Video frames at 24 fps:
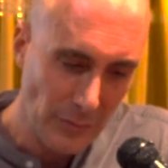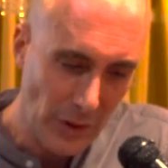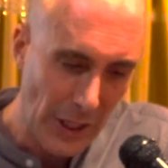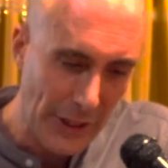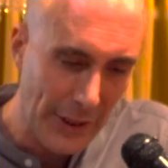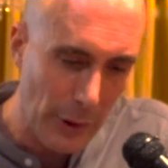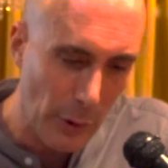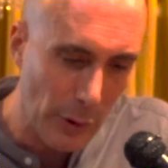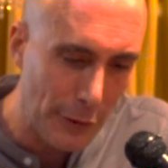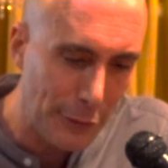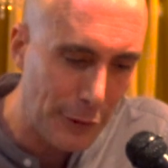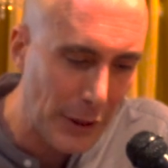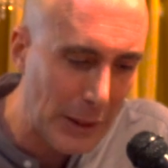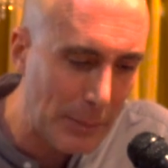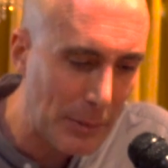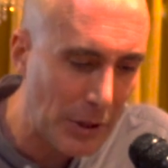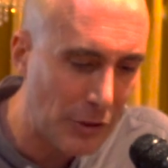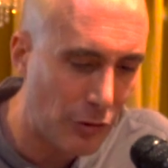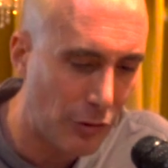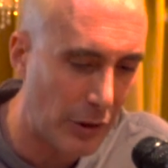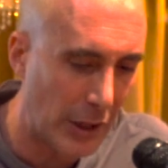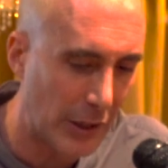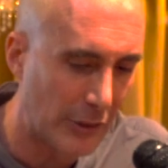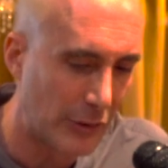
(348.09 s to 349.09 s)
They would fill up the
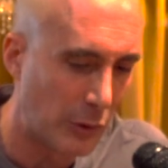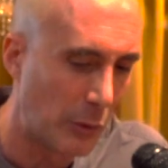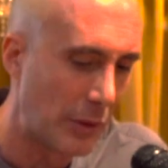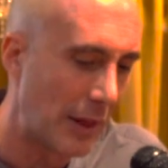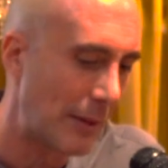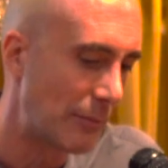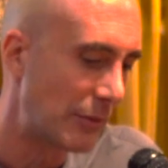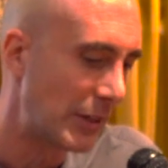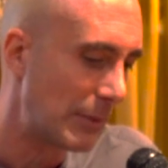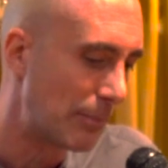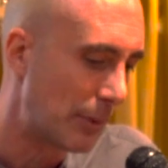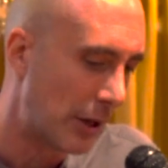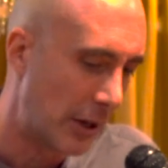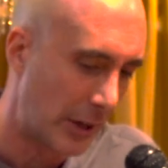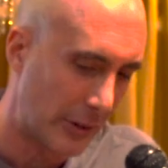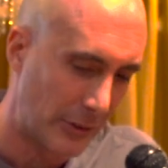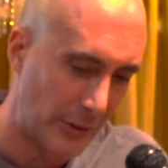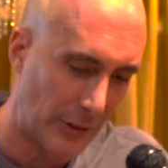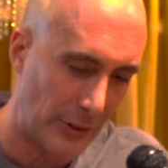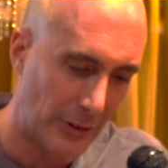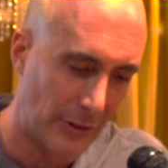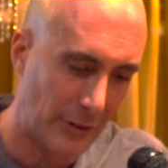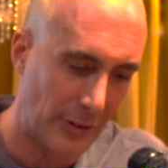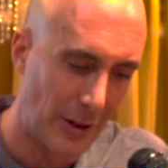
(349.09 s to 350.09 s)
trucks with empty
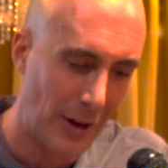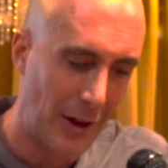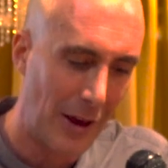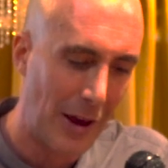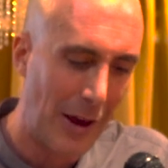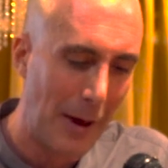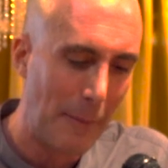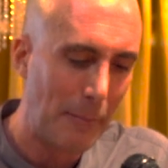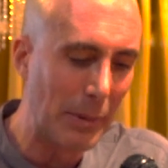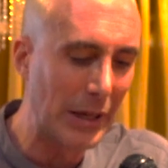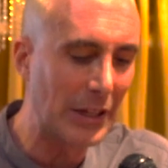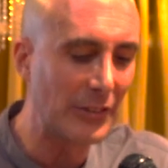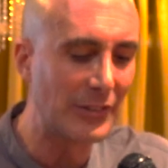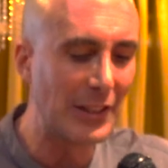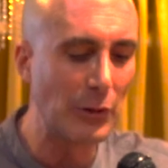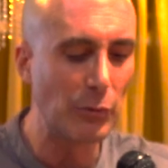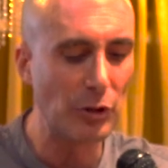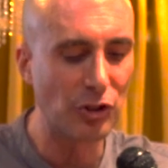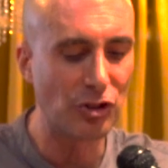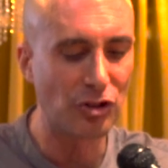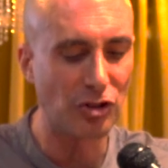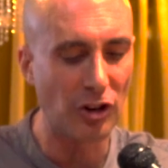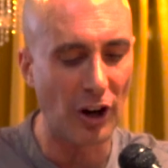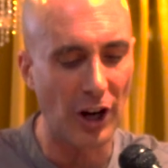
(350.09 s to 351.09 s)
boxes because he
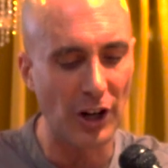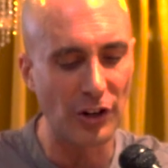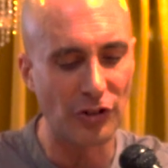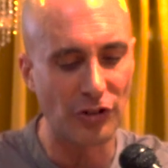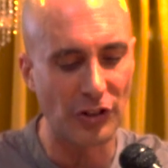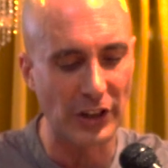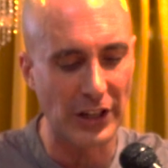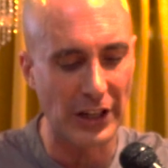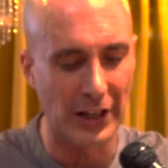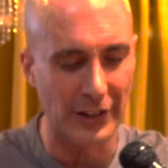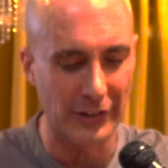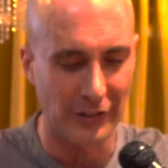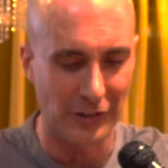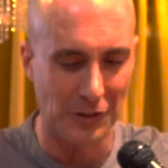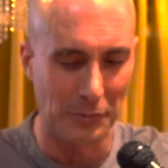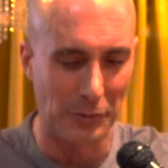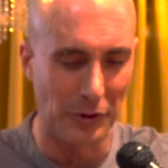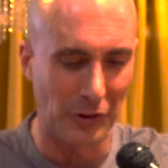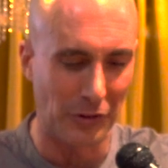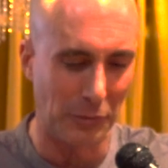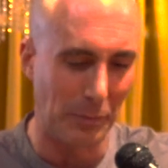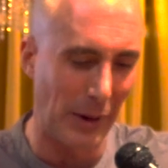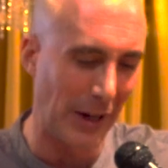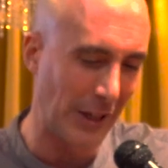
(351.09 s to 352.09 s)
would charge the
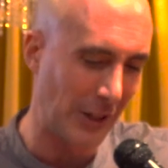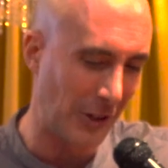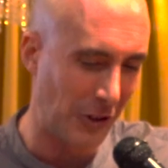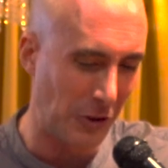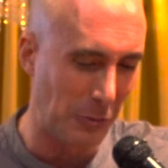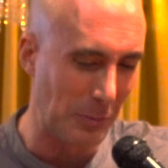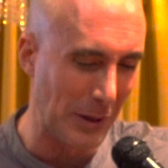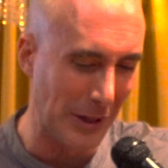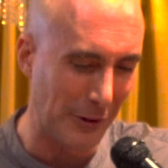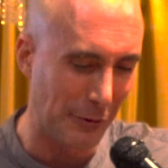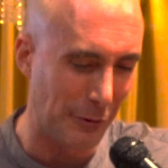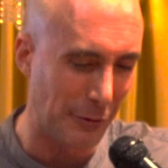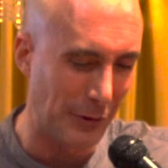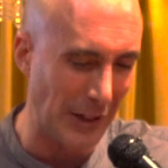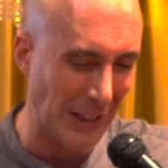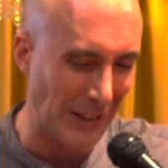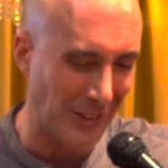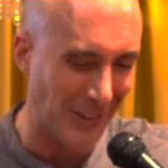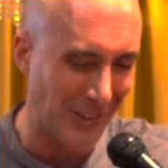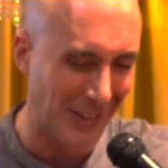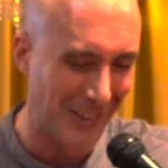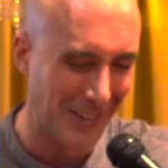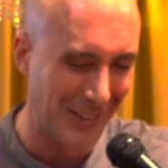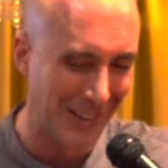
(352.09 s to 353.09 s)
customers by cubic
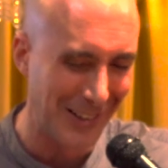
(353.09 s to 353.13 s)
feet.